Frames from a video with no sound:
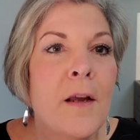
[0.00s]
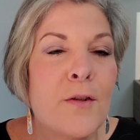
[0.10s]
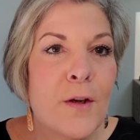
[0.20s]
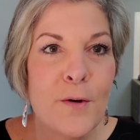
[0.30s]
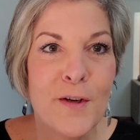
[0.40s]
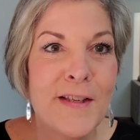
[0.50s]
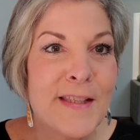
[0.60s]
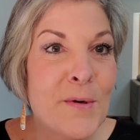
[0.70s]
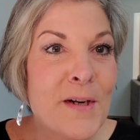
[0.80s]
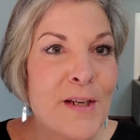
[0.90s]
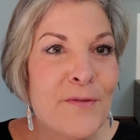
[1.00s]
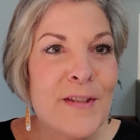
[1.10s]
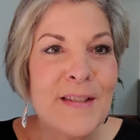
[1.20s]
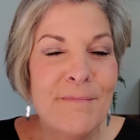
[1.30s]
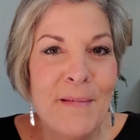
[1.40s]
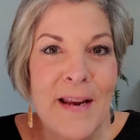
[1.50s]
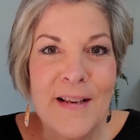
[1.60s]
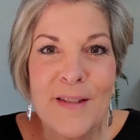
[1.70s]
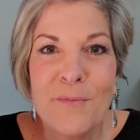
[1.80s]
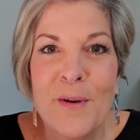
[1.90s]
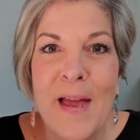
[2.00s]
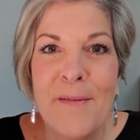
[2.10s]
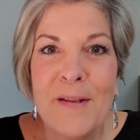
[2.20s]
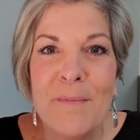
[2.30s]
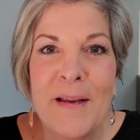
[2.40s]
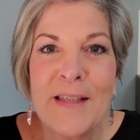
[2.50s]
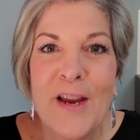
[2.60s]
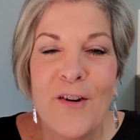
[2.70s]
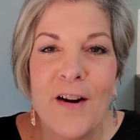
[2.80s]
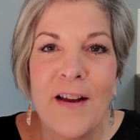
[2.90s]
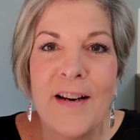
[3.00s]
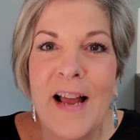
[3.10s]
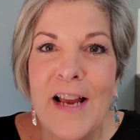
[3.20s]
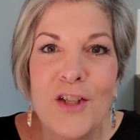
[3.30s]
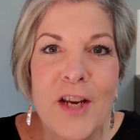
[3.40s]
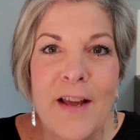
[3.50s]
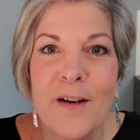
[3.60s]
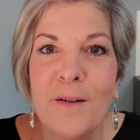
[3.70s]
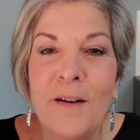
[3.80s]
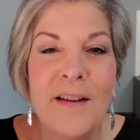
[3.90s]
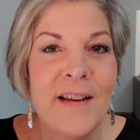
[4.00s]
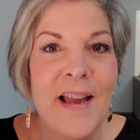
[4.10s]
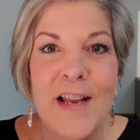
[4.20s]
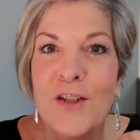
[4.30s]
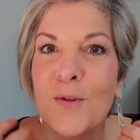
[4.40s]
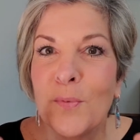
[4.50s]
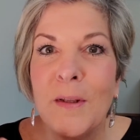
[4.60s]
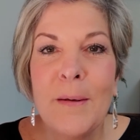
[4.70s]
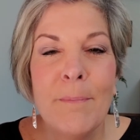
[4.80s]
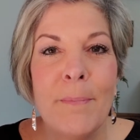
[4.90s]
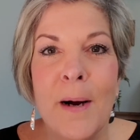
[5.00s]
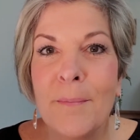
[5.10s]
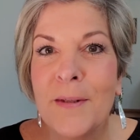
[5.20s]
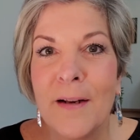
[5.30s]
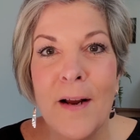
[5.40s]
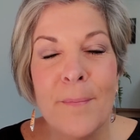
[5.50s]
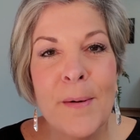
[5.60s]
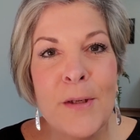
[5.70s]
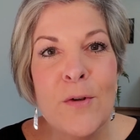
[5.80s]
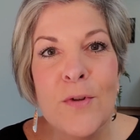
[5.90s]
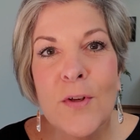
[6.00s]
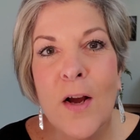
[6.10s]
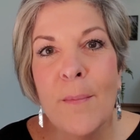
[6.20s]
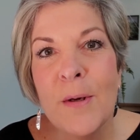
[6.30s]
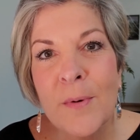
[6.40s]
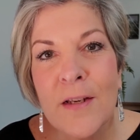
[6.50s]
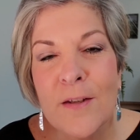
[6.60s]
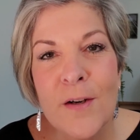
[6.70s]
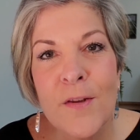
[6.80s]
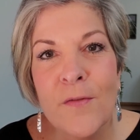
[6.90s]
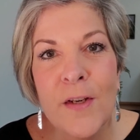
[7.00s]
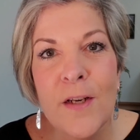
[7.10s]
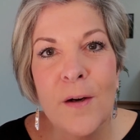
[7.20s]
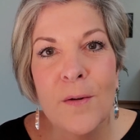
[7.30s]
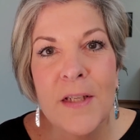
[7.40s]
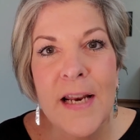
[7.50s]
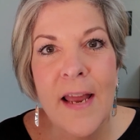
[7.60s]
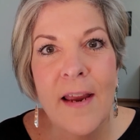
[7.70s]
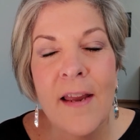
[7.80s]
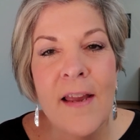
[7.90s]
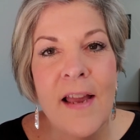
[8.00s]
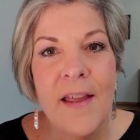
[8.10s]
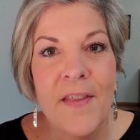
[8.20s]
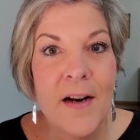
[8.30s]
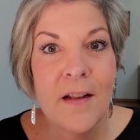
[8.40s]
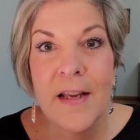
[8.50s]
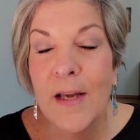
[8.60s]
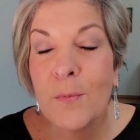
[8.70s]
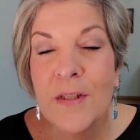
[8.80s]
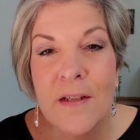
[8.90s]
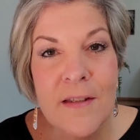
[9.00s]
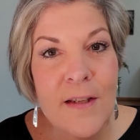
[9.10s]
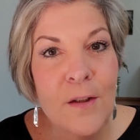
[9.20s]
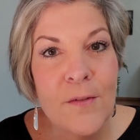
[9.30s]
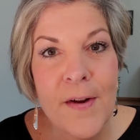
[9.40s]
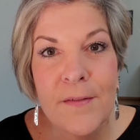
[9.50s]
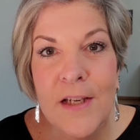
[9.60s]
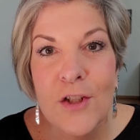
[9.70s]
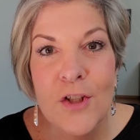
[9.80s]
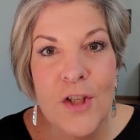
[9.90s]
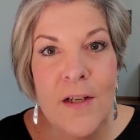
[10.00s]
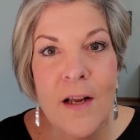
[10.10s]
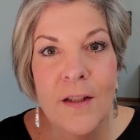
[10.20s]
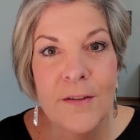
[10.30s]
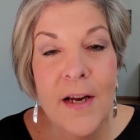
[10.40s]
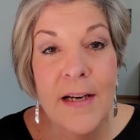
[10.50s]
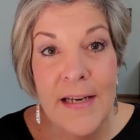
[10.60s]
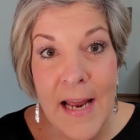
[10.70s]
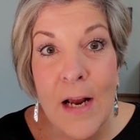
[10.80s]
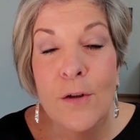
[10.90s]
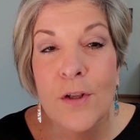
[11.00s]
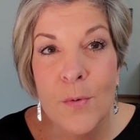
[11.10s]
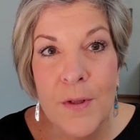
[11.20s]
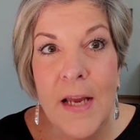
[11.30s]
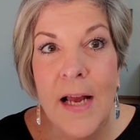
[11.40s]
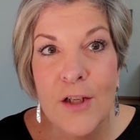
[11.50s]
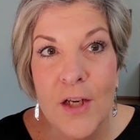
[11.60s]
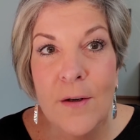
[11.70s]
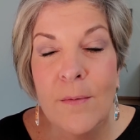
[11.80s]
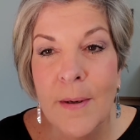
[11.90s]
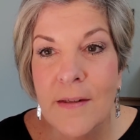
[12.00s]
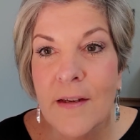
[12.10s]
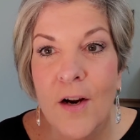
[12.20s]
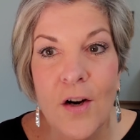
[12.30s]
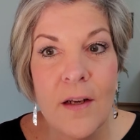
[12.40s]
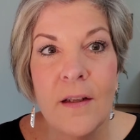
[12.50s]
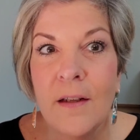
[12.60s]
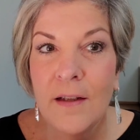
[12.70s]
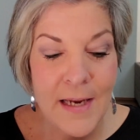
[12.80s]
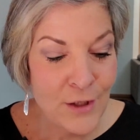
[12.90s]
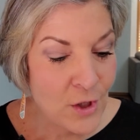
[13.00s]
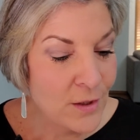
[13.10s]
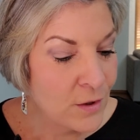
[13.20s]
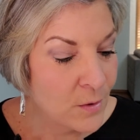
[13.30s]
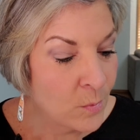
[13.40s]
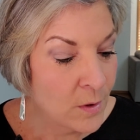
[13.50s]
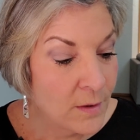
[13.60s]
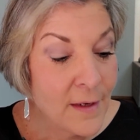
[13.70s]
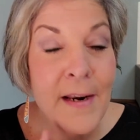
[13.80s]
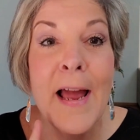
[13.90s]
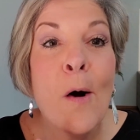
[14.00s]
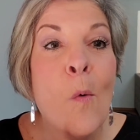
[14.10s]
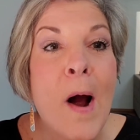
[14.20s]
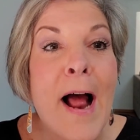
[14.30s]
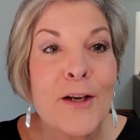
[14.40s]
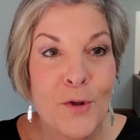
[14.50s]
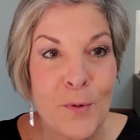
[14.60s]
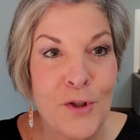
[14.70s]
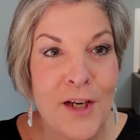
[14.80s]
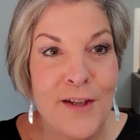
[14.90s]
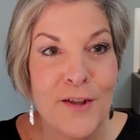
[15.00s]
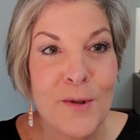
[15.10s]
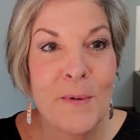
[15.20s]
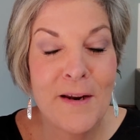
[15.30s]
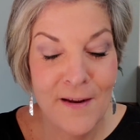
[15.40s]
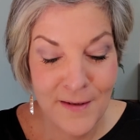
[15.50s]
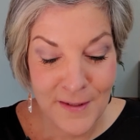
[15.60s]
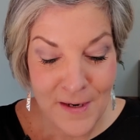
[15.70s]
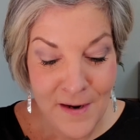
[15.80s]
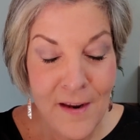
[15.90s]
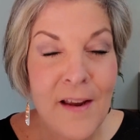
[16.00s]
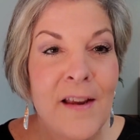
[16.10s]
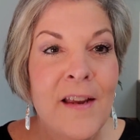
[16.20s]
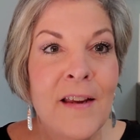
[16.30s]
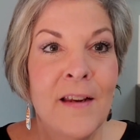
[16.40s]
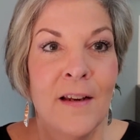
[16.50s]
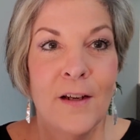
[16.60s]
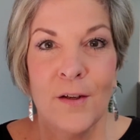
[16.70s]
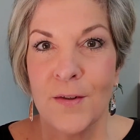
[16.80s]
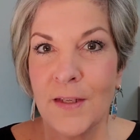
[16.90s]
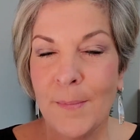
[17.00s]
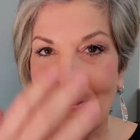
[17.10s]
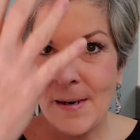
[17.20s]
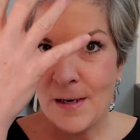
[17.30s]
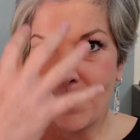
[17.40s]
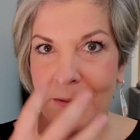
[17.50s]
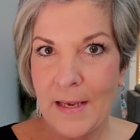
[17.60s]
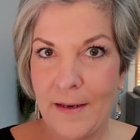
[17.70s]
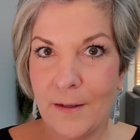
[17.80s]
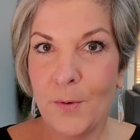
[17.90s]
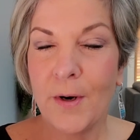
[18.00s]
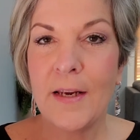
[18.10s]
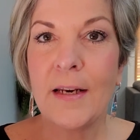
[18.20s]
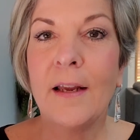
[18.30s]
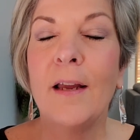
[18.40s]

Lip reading: So you can see what a difference it makes with having the mascara on, eyeshadow. It just really pumps it up. I mean, you saw me when I started the video today that all I had was concealer, foundation, cheek color on. And now just with the eyeshadow and mascara, it changes the world. And now watch what changes, because you see my makeup is on, right?